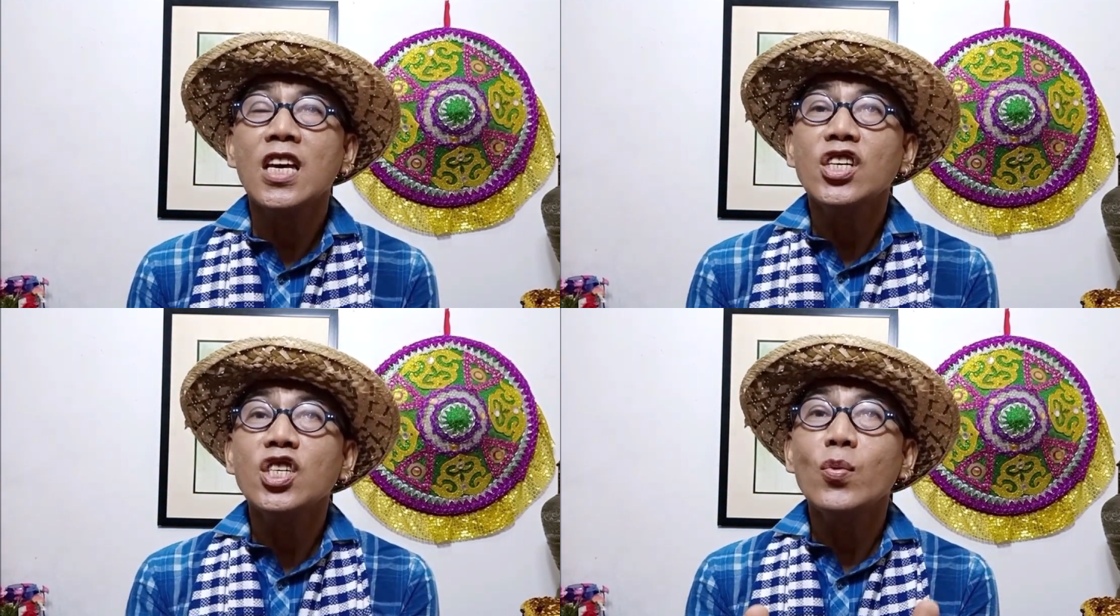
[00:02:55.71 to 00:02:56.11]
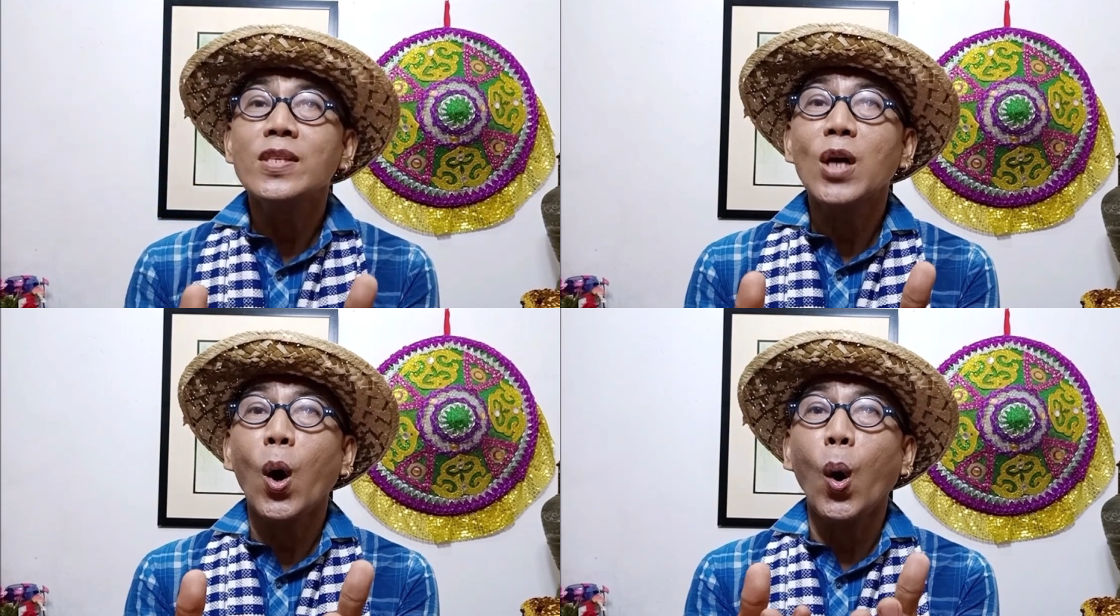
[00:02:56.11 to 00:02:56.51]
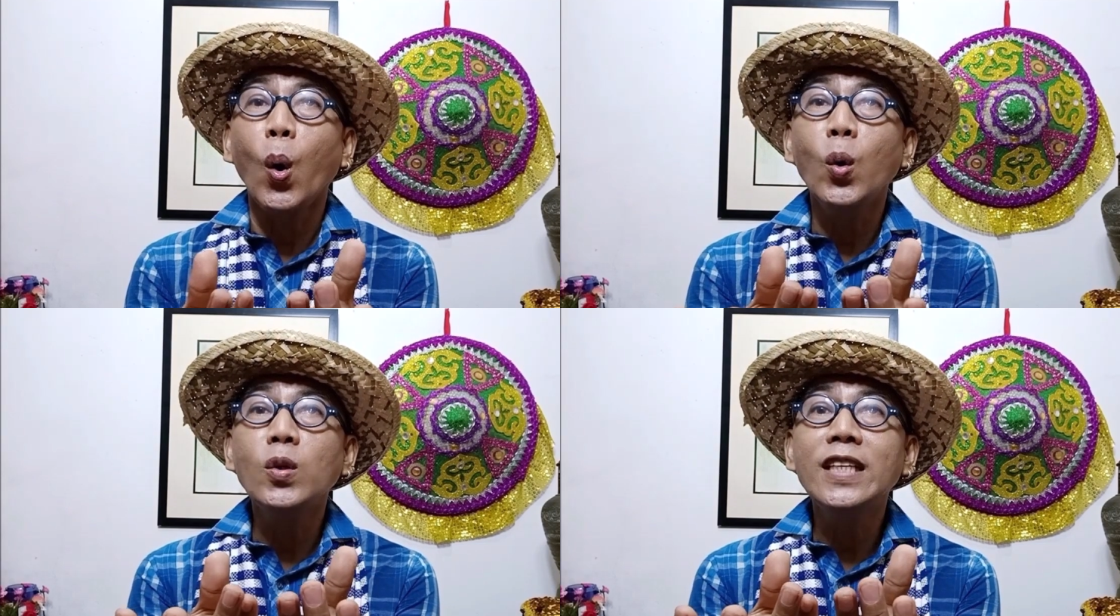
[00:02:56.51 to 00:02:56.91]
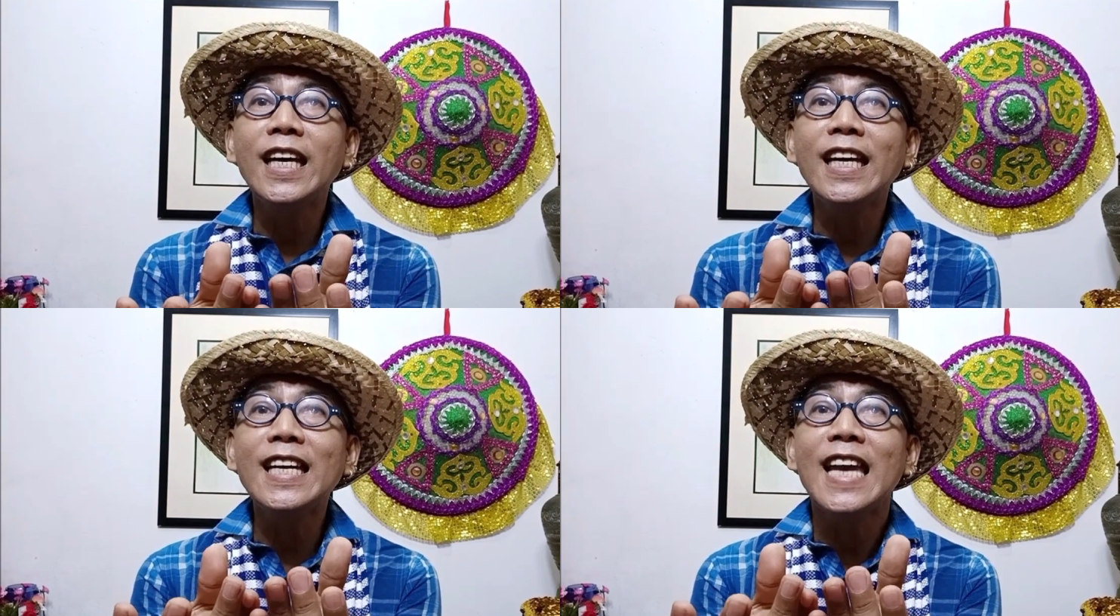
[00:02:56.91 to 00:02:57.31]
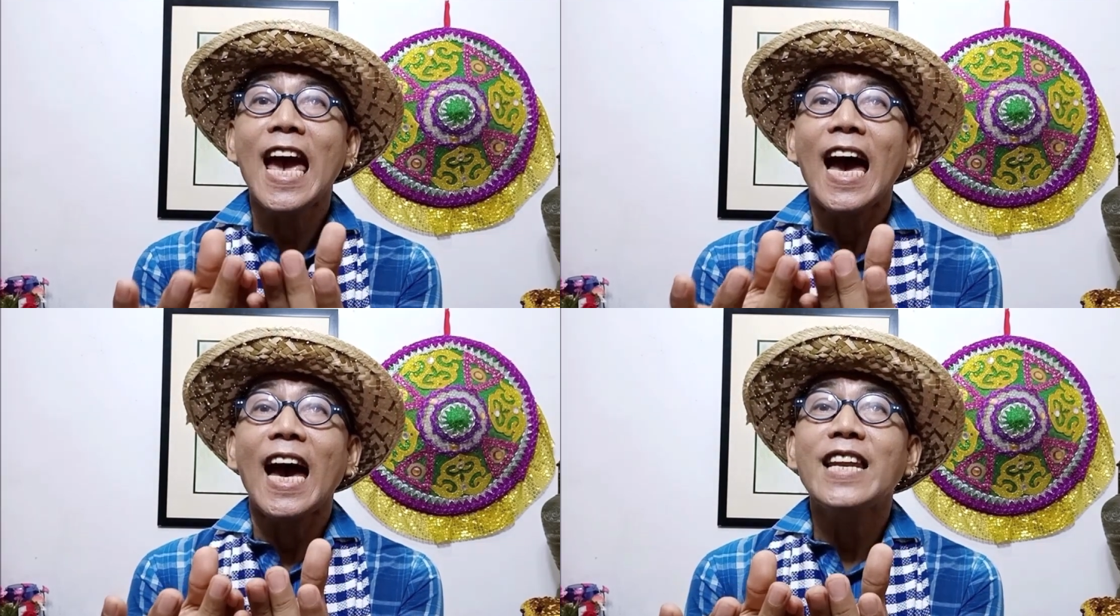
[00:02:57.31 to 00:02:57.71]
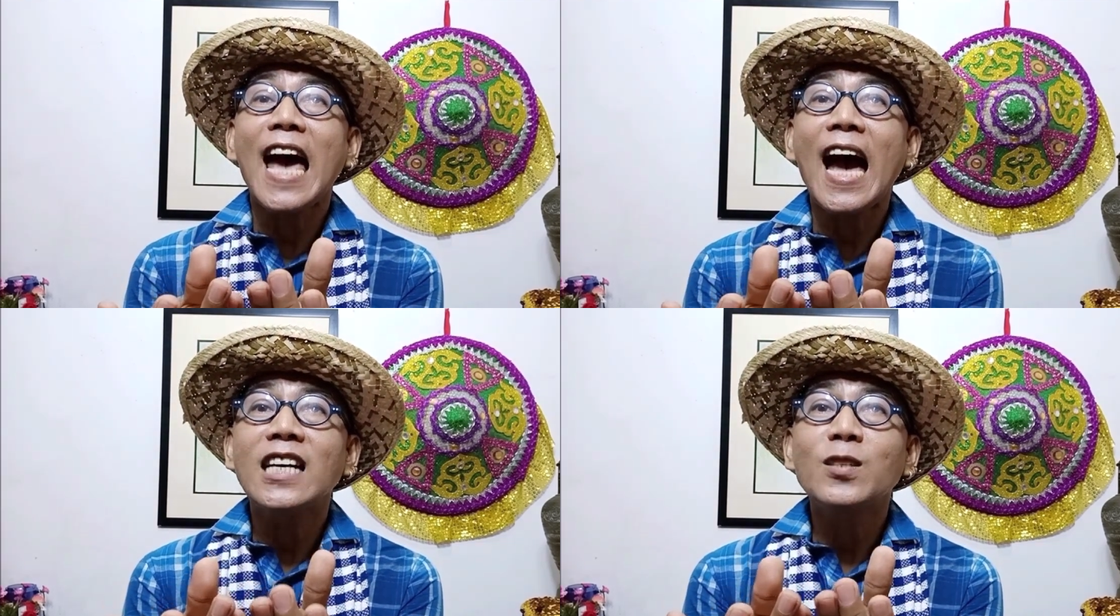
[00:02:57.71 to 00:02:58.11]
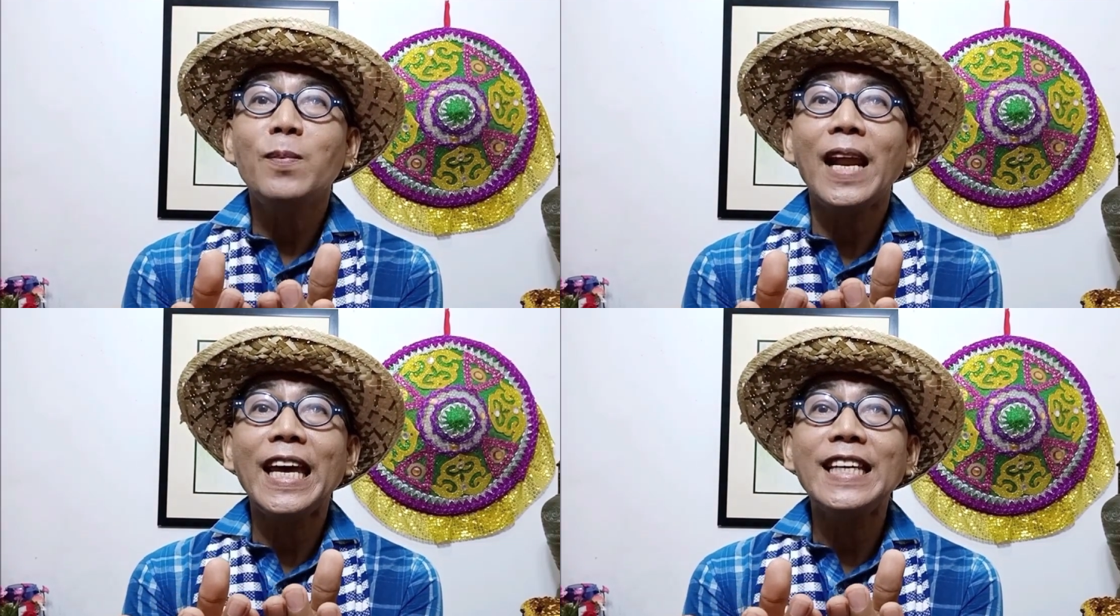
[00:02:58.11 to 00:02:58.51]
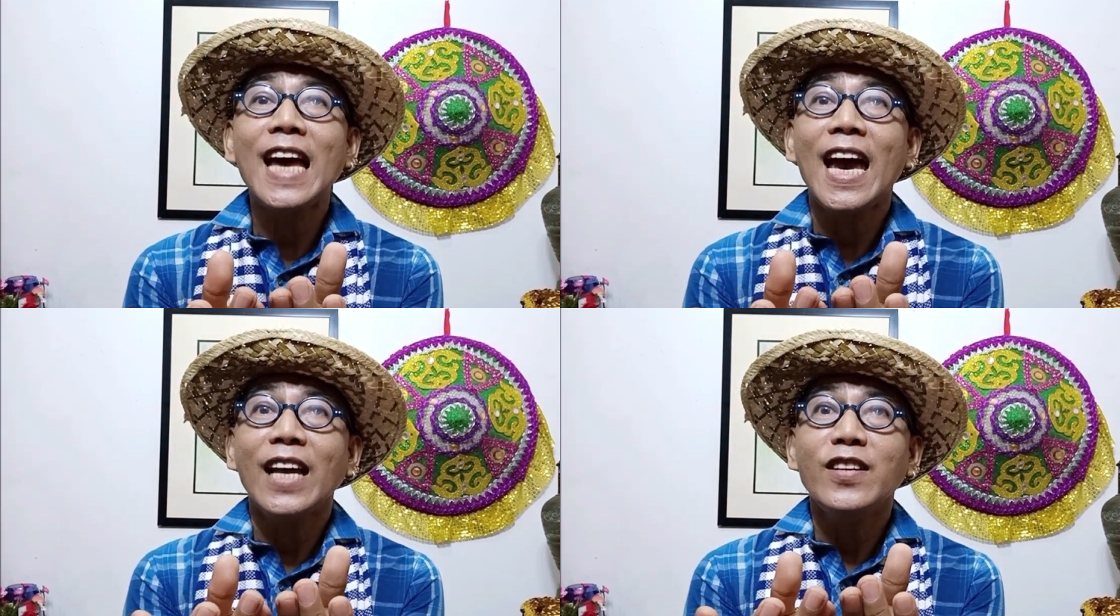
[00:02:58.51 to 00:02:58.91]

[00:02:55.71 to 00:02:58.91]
she was holding an axe blade